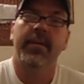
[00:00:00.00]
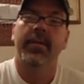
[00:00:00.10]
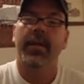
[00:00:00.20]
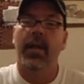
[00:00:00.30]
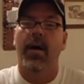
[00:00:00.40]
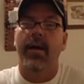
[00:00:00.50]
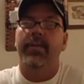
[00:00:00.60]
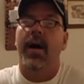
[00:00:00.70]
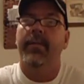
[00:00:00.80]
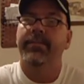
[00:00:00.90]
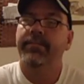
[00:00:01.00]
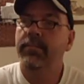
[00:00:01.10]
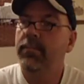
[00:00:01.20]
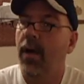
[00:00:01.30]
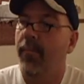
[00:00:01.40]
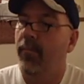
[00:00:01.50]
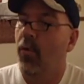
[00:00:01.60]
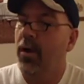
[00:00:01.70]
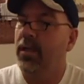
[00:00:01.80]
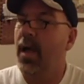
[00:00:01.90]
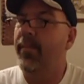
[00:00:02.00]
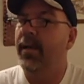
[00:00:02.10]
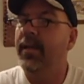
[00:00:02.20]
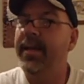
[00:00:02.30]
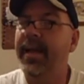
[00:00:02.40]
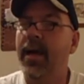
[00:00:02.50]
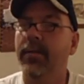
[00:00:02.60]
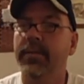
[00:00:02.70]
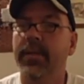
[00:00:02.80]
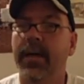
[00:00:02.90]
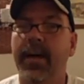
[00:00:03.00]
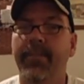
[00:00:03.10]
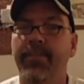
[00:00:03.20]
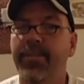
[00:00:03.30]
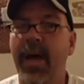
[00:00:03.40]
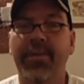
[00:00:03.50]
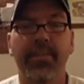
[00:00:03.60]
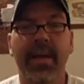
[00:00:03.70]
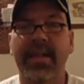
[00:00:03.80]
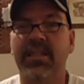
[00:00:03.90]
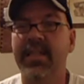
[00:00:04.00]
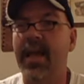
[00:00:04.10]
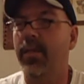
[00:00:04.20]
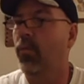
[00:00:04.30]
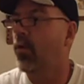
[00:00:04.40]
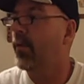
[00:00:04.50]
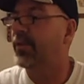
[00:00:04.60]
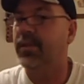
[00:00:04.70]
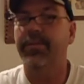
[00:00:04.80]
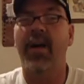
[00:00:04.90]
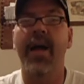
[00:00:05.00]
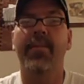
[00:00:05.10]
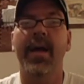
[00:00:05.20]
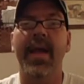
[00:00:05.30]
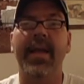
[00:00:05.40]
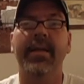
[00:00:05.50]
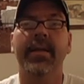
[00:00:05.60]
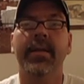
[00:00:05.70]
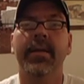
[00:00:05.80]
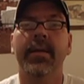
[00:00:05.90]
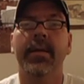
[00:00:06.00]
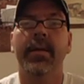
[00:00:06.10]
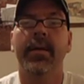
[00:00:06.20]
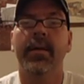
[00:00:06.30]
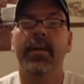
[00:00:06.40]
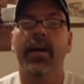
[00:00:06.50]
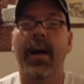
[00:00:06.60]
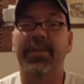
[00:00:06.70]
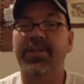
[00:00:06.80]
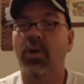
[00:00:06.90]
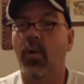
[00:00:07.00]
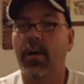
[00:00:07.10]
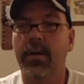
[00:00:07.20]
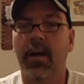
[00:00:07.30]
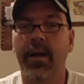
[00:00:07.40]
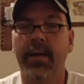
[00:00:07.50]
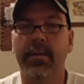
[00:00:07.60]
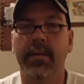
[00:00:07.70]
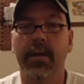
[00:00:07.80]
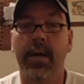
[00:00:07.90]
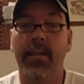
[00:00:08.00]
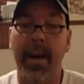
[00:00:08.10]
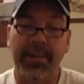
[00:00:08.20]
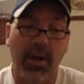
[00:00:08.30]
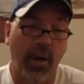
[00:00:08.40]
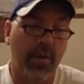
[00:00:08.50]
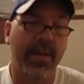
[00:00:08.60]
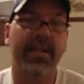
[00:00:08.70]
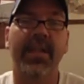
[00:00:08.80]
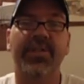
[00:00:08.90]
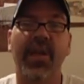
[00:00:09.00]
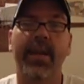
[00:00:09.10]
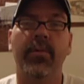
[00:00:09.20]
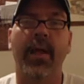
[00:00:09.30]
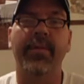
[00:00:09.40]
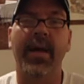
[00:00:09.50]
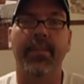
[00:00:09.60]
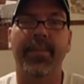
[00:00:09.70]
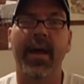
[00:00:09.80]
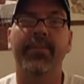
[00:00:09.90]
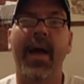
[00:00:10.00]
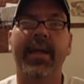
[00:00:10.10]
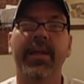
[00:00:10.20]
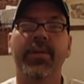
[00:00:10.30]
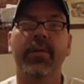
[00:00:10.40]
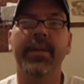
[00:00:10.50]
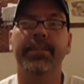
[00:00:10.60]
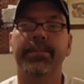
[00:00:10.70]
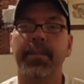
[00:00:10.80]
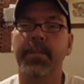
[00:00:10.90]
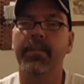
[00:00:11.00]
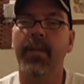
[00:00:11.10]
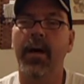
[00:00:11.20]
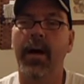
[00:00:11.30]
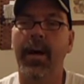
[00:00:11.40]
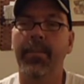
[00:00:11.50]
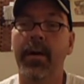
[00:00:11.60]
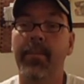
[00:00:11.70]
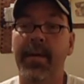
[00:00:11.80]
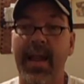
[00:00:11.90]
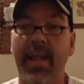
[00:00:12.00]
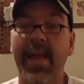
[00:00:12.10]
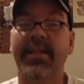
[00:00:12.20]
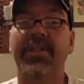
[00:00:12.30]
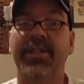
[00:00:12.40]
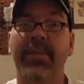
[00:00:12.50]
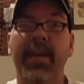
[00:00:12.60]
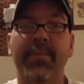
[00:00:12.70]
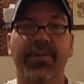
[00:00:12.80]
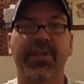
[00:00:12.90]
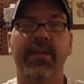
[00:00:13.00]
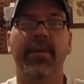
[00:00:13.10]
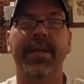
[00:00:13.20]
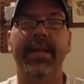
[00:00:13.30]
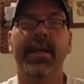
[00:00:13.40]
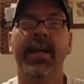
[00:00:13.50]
You know, I'm working on my layout. Not the biggest layout in the world. It's a 5x8. I'm still working on it. I'm currently disabled. I've got a bad back injury. But I like to see people save money.